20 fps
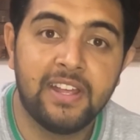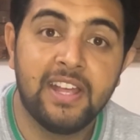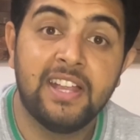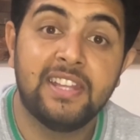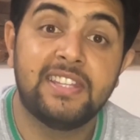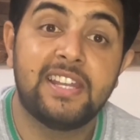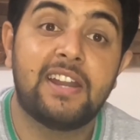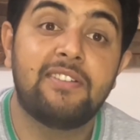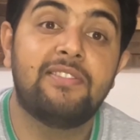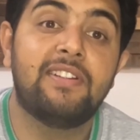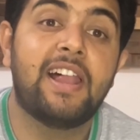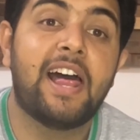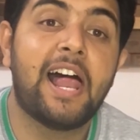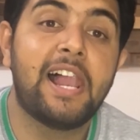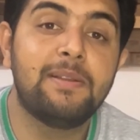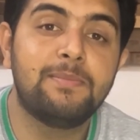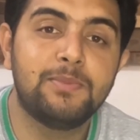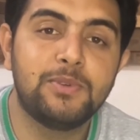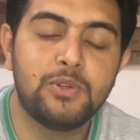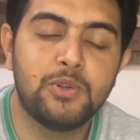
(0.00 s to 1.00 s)
that will
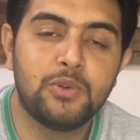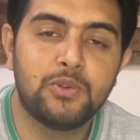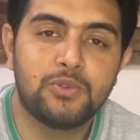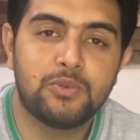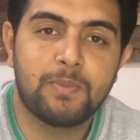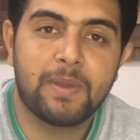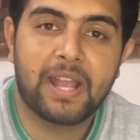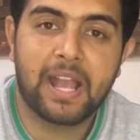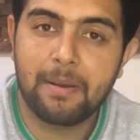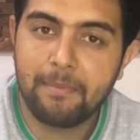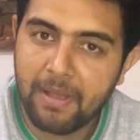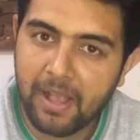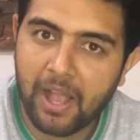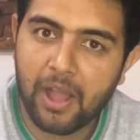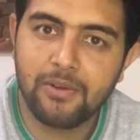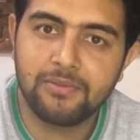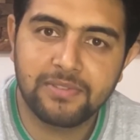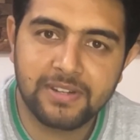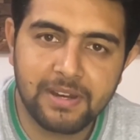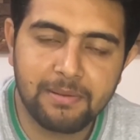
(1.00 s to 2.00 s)
help you to become
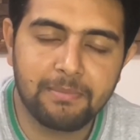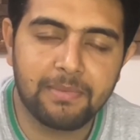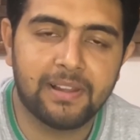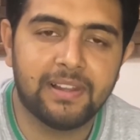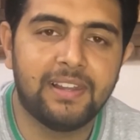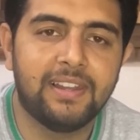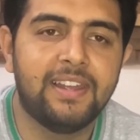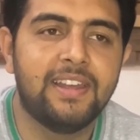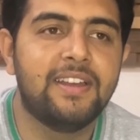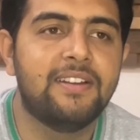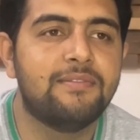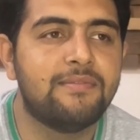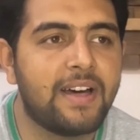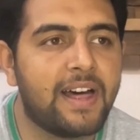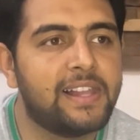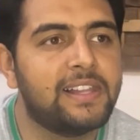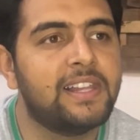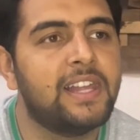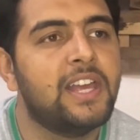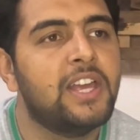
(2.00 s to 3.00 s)
accountable.
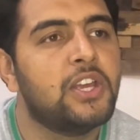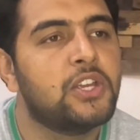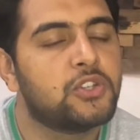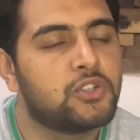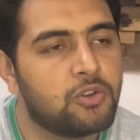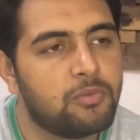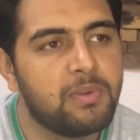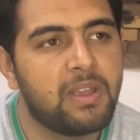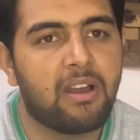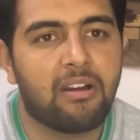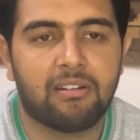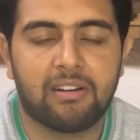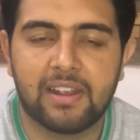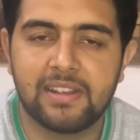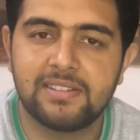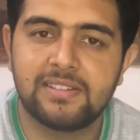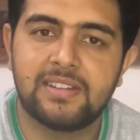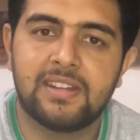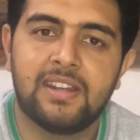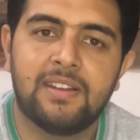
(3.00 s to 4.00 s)
Well, to be
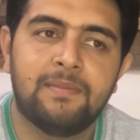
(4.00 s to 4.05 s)
honest,